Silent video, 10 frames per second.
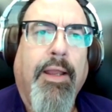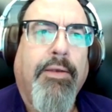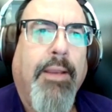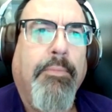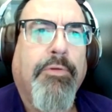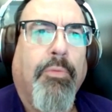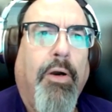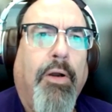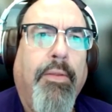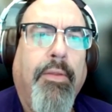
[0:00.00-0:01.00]
teams
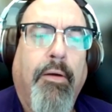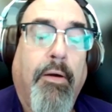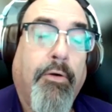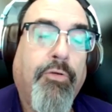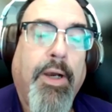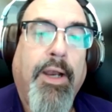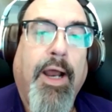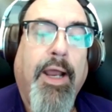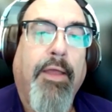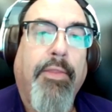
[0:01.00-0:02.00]
were on, or
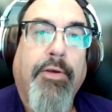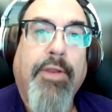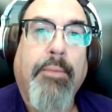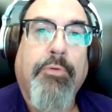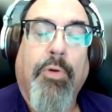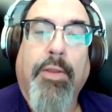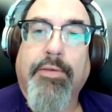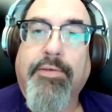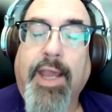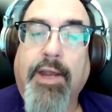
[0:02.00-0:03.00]
29 other teams were on the
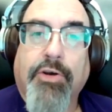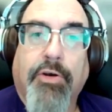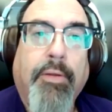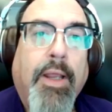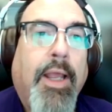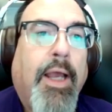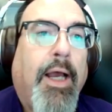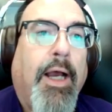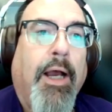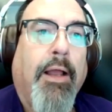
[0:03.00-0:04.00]
schedule,
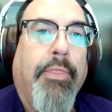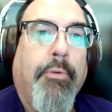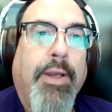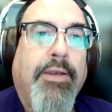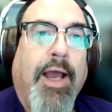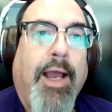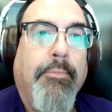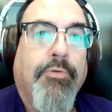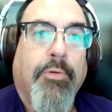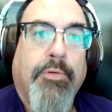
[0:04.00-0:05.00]
3
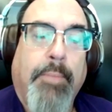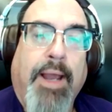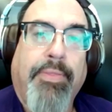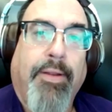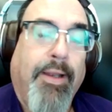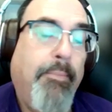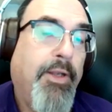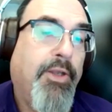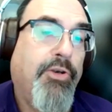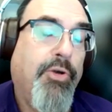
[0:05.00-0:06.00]
times was about the
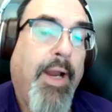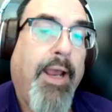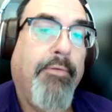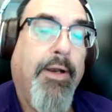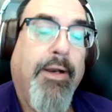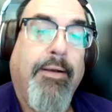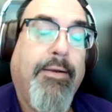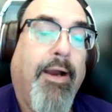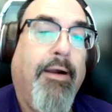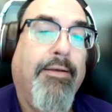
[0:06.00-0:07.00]
limit that you'd have in an
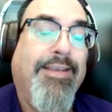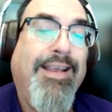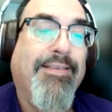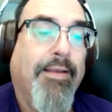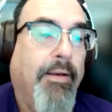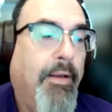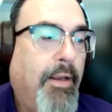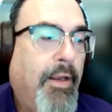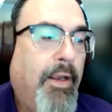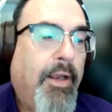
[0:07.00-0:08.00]
entire season.
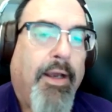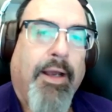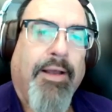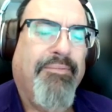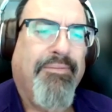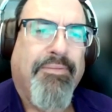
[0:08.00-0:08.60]
Uh,